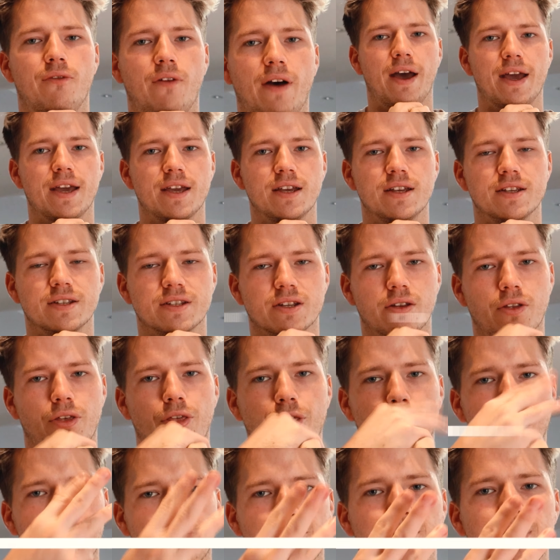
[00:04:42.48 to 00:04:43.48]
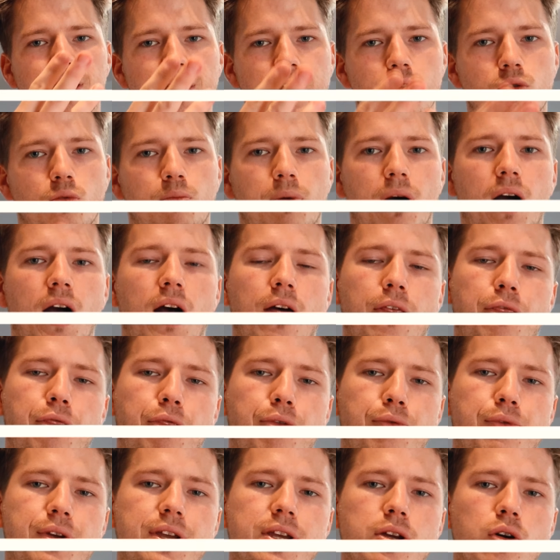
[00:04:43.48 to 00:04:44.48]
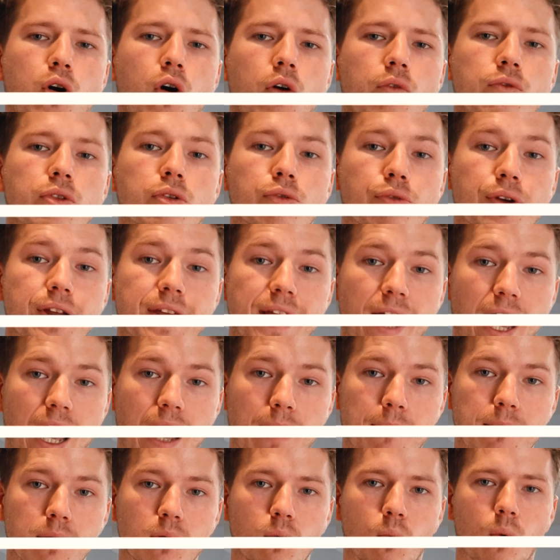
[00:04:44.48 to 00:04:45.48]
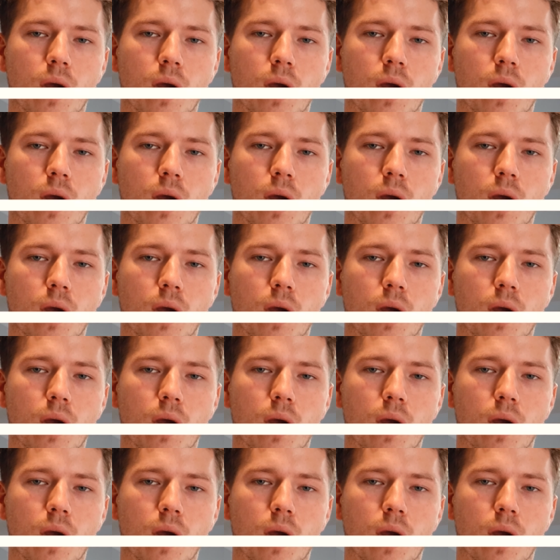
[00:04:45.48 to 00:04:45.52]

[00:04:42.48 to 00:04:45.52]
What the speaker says: phase 3 or part 3 of the rehab,